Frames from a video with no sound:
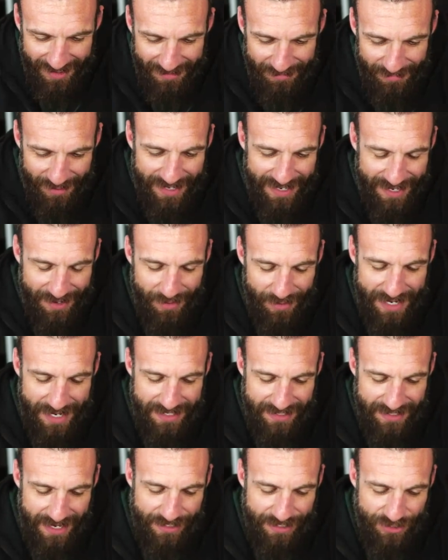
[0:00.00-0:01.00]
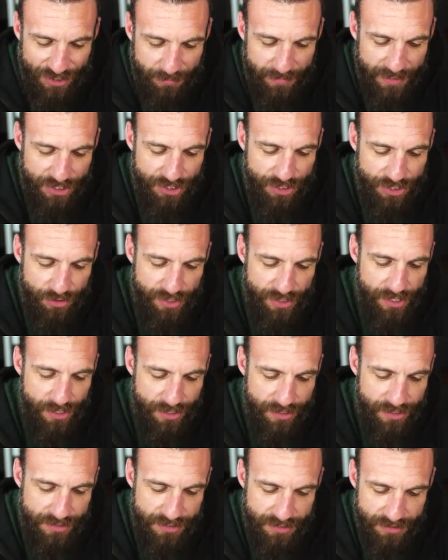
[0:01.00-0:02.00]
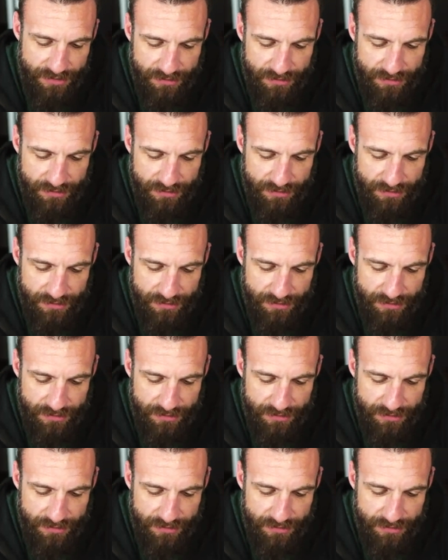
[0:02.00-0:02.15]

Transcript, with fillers: But anyways, yeah, it took me two years.